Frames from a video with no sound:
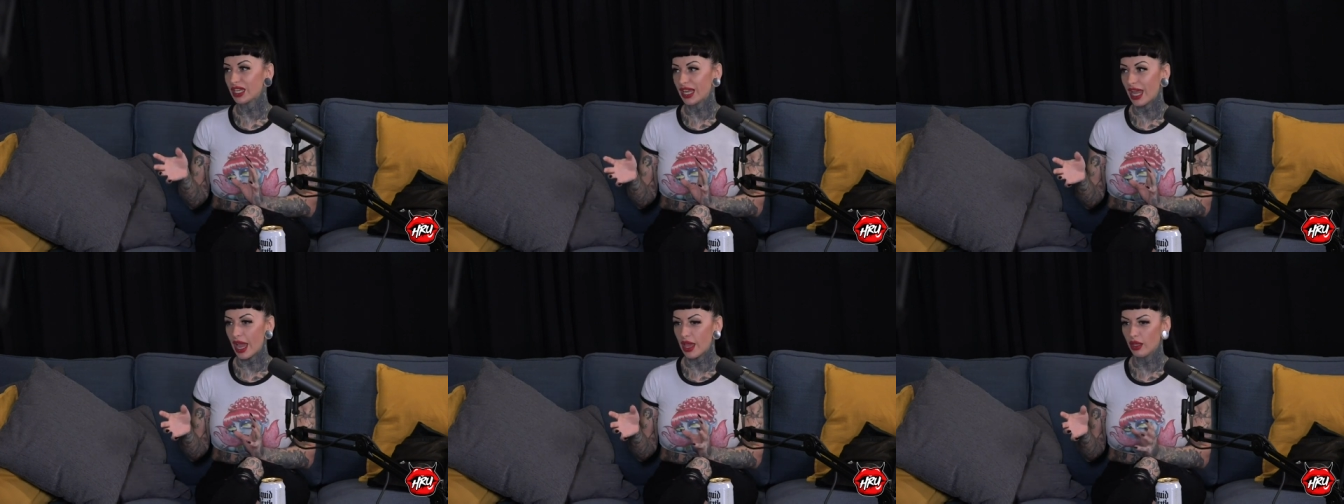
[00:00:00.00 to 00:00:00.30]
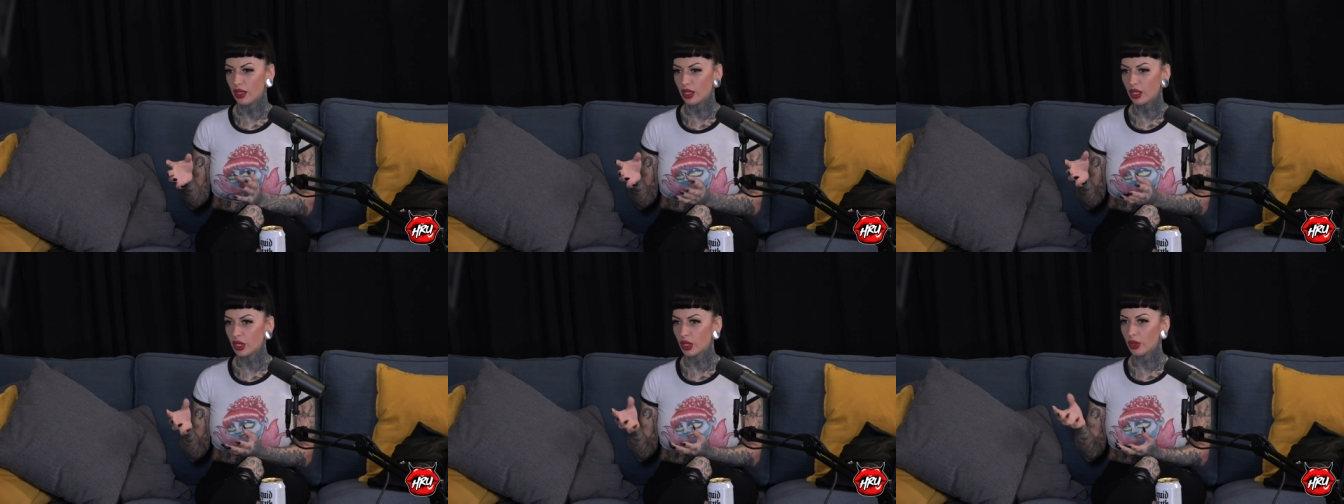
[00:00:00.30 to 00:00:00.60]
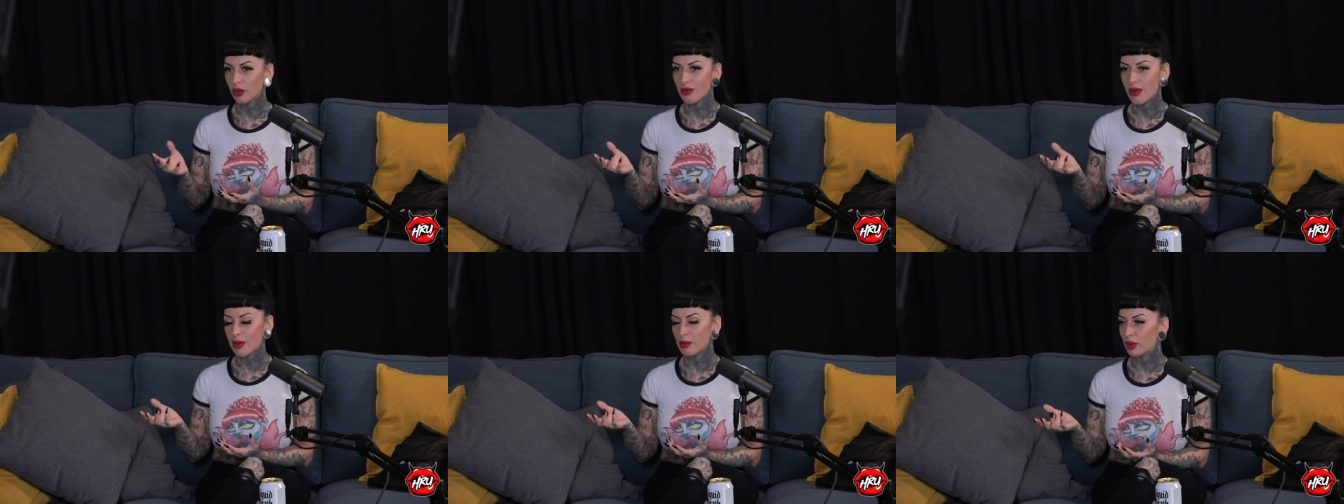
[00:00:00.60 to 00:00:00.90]
Like, I, like,
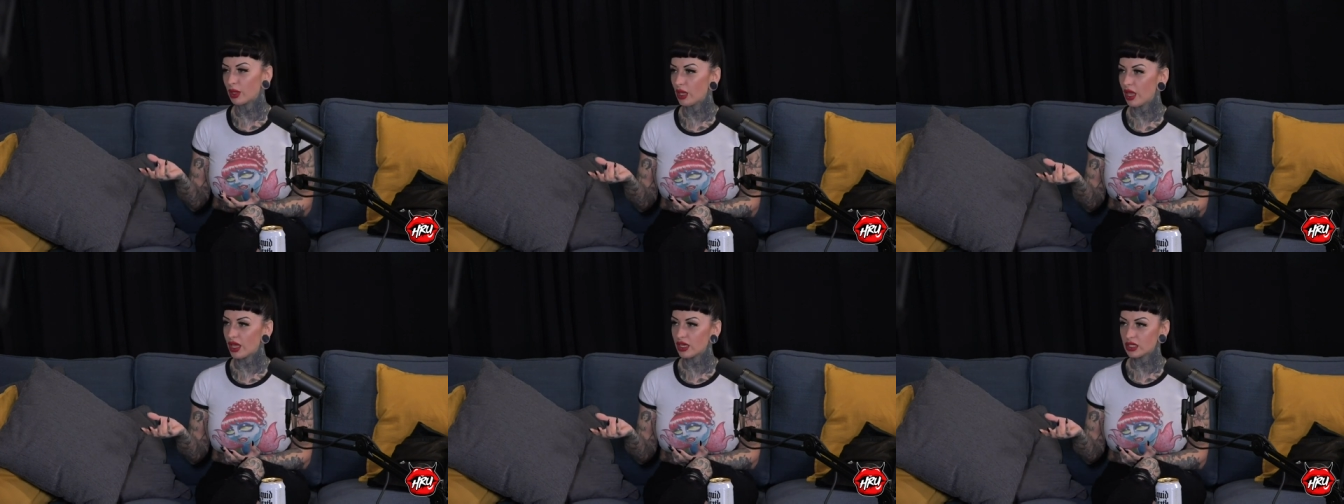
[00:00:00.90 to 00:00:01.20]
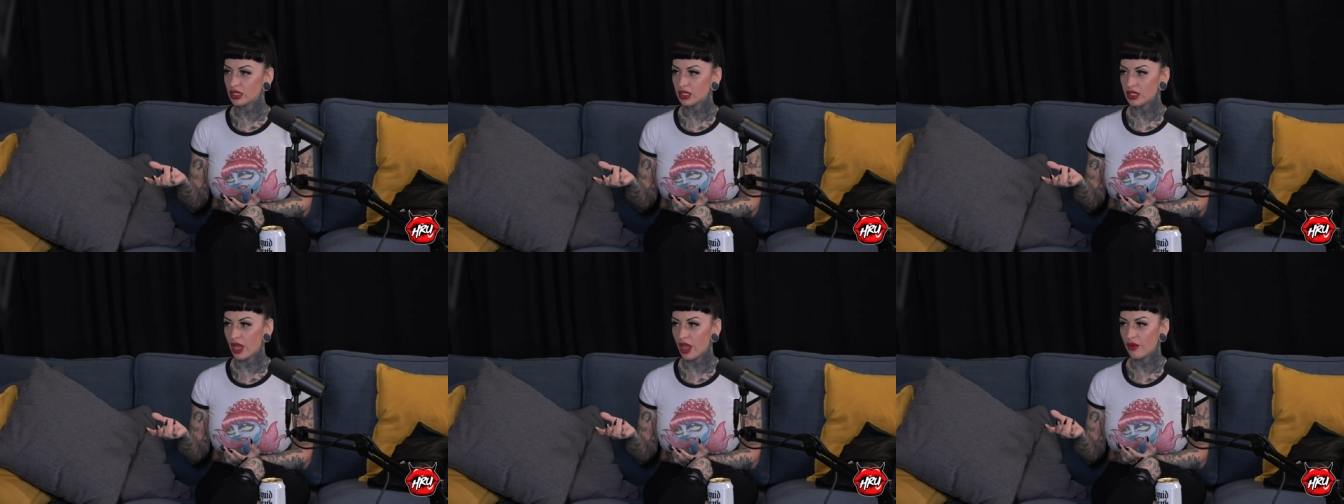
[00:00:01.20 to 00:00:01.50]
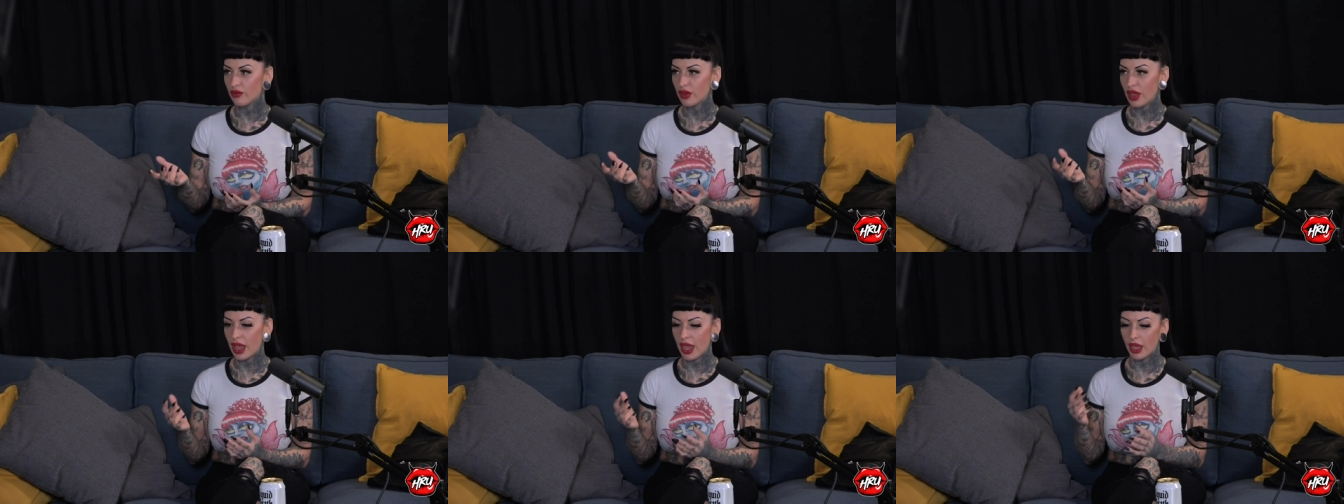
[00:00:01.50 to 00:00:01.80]
couldn't remember a lot of
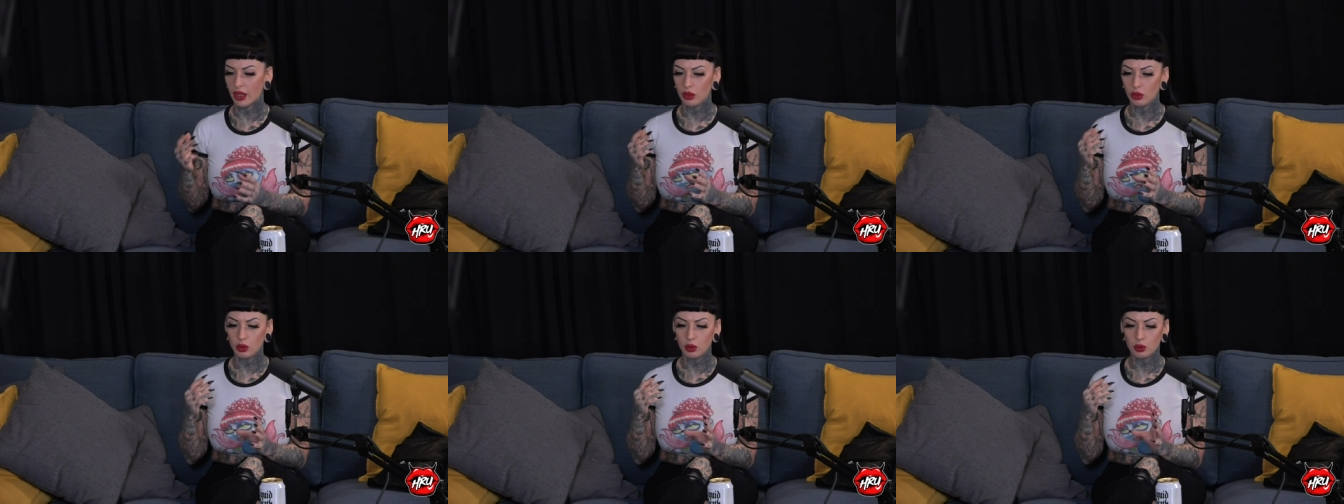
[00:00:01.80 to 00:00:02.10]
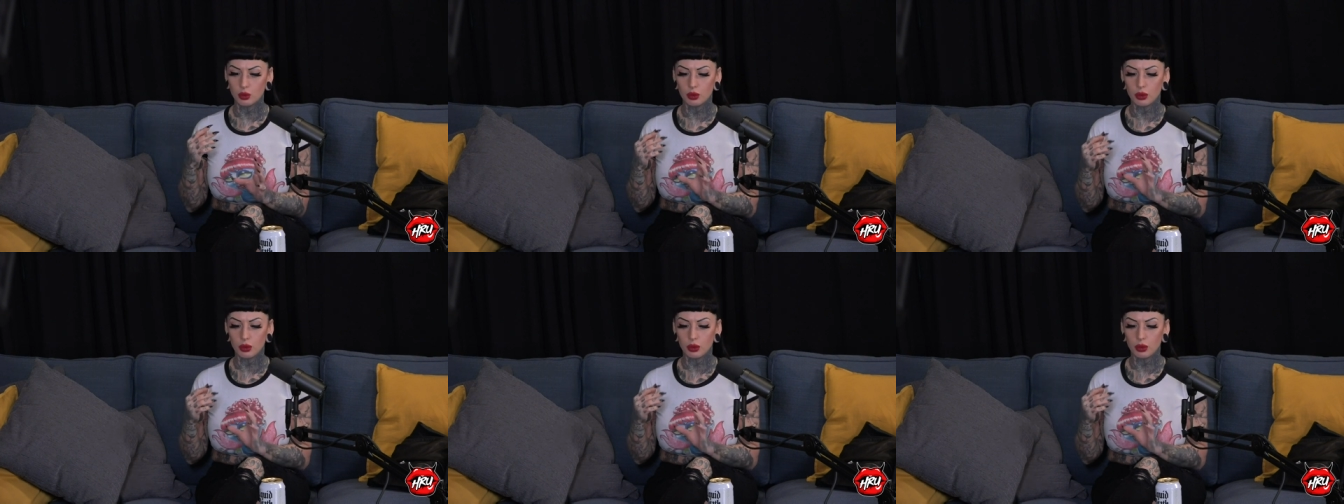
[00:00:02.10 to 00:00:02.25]
stuff. I had